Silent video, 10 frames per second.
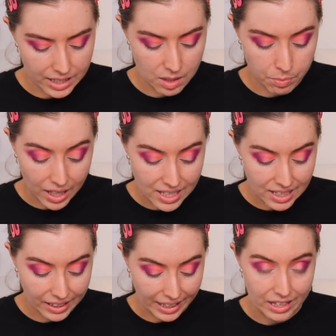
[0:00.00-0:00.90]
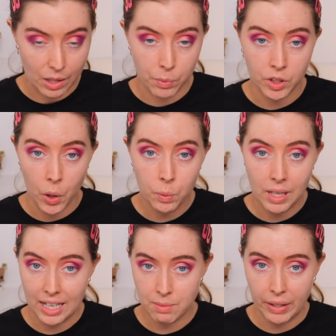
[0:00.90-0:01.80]
And surprisingly, there were no
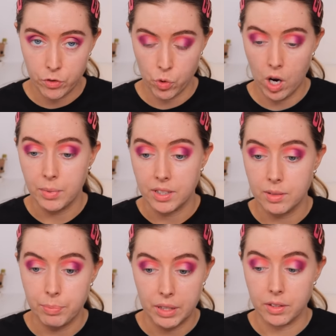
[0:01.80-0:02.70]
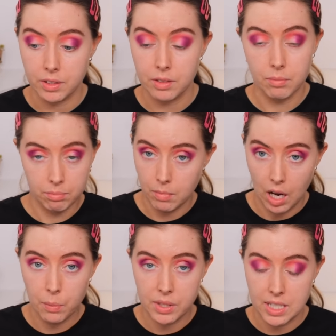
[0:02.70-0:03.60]
last minute dramas because
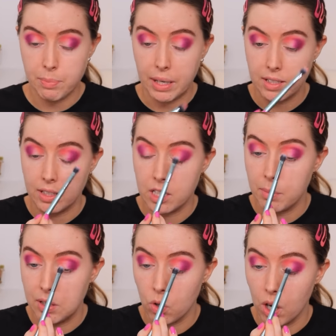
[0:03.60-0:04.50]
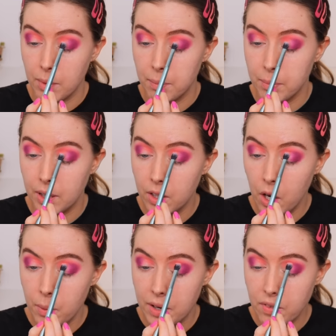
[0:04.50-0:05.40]
I was expecting there to be drama, but
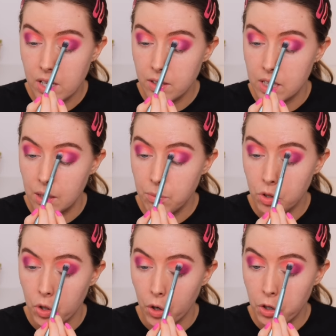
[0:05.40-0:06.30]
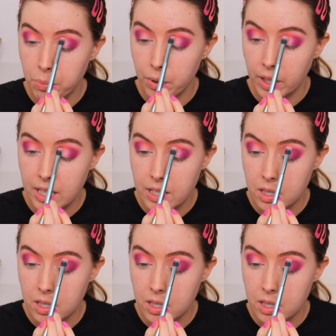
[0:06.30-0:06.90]
no, everything seemed to go pretty